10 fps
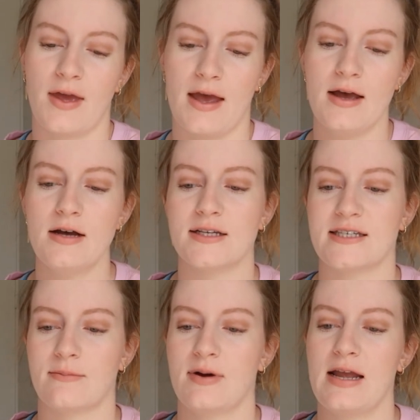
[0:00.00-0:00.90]
there,
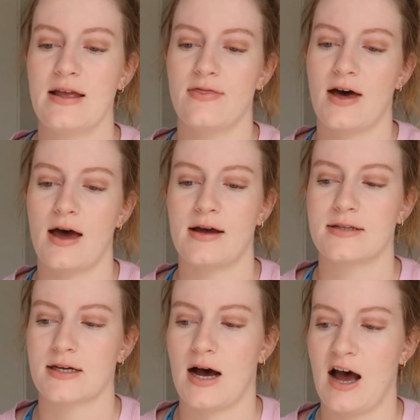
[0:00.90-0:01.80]
something
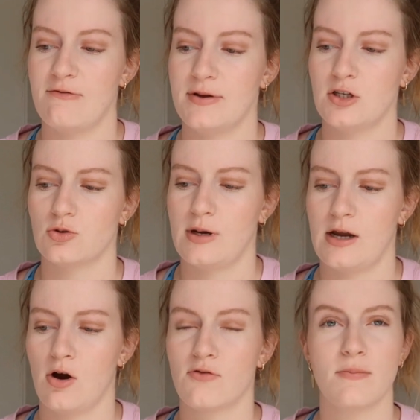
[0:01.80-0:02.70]
that I've been
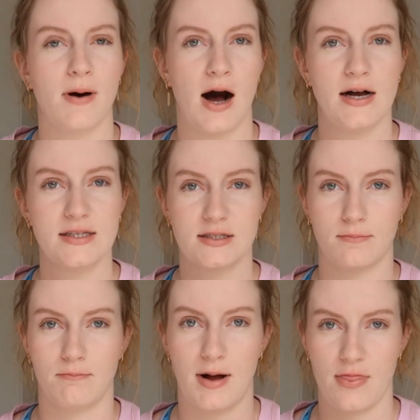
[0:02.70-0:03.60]
doing over the past
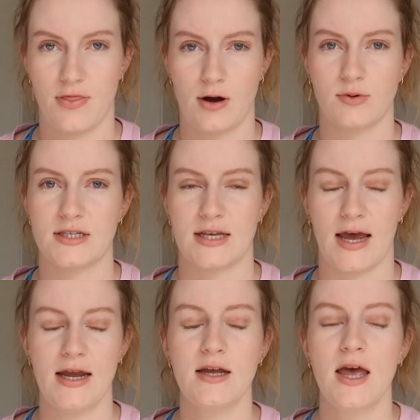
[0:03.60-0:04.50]
month, I would
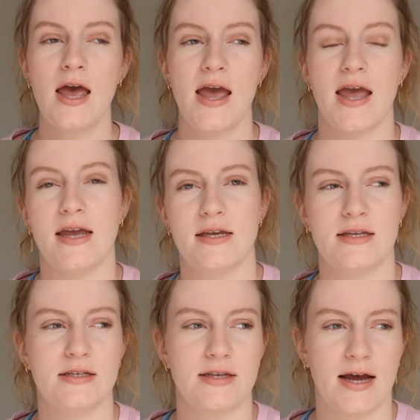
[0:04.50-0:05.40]
say,
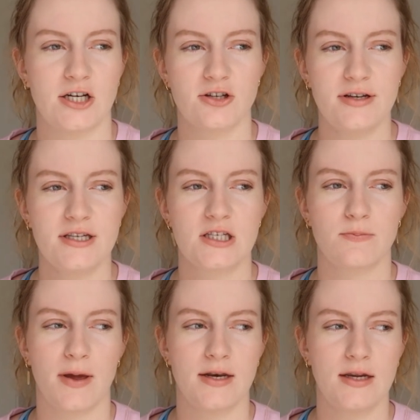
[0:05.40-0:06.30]
is actually
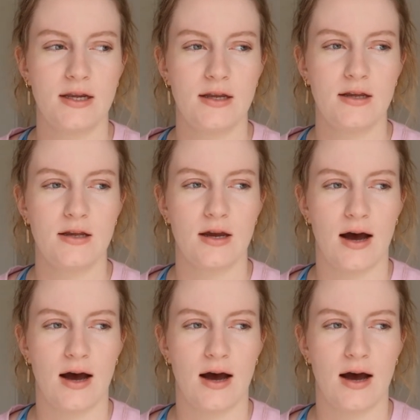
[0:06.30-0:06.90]
spending